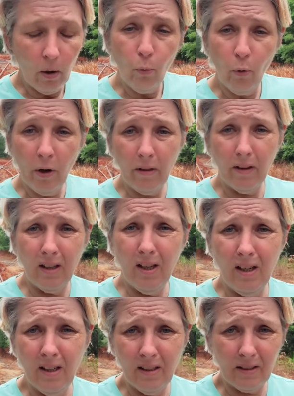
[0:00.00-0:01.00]
One of the
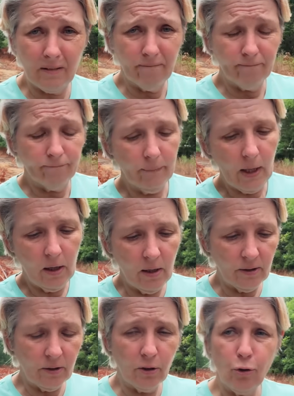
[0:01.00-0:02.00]
keys
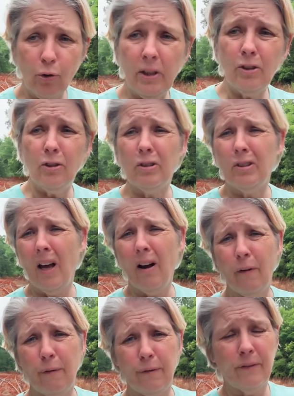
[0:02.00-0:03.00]
is to treat
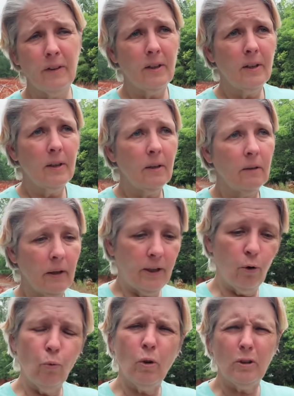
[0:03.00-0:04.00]
yourself
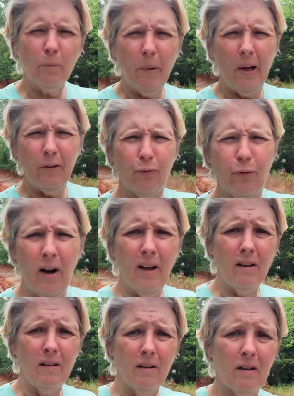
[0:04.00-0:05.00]
like you would your best
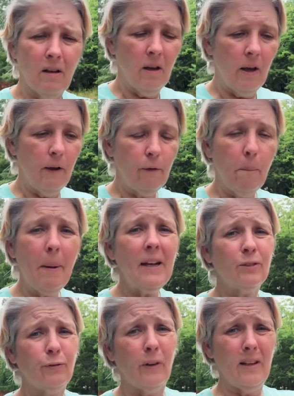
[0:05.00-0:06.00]
friend. If your
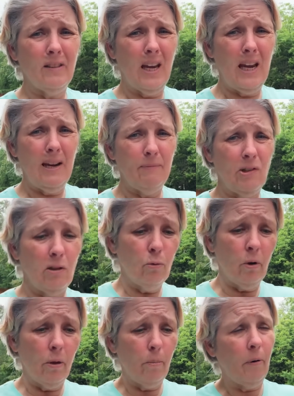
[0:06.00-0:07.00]
best friend came to you
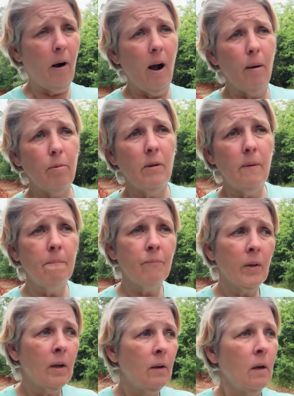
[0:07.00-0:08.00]
with a problem,
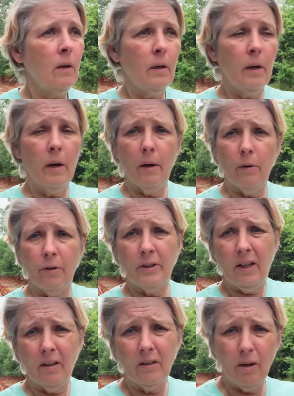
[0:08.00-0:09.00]
they're
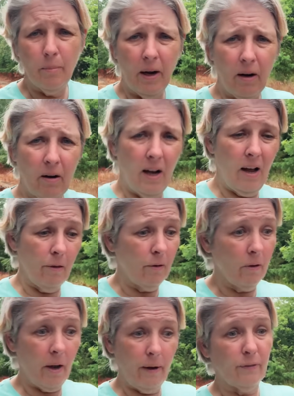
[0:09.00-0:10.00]
telling you about how their
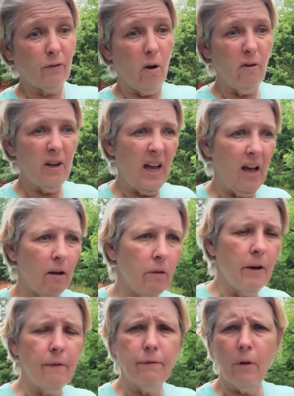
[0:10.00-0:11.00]
life's gone to hell,
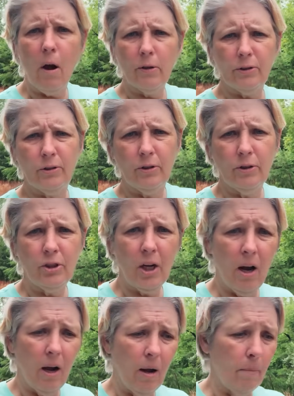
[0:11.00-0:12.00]
they've lost their
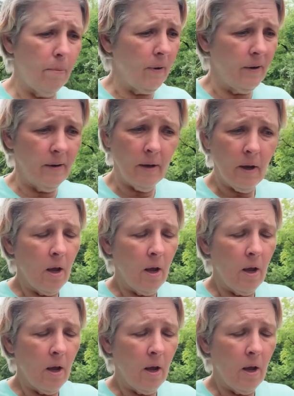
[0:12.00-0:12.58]
job and